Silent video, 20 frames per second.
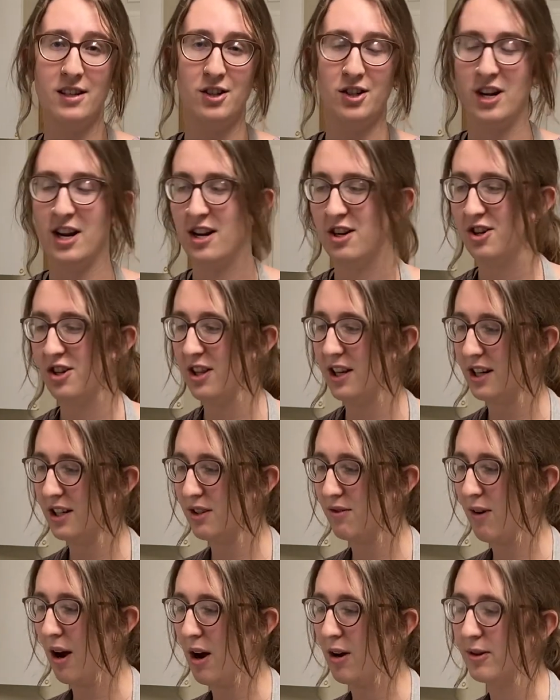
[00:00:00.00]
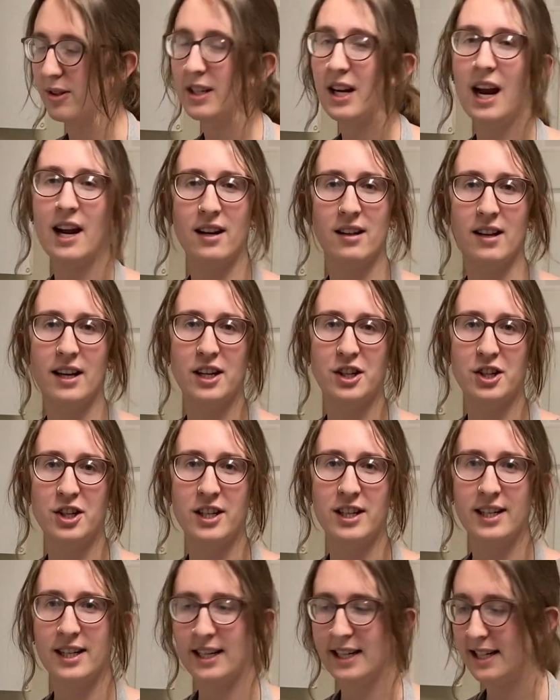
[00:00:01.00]
change things around, kind of like she
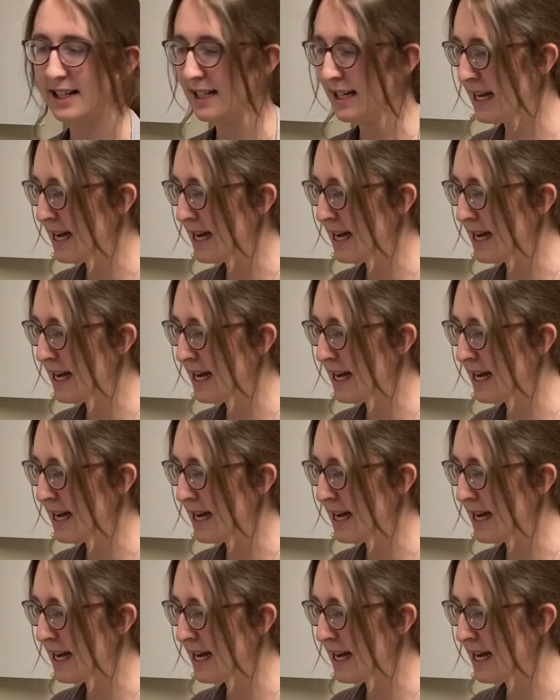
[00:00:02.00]
did.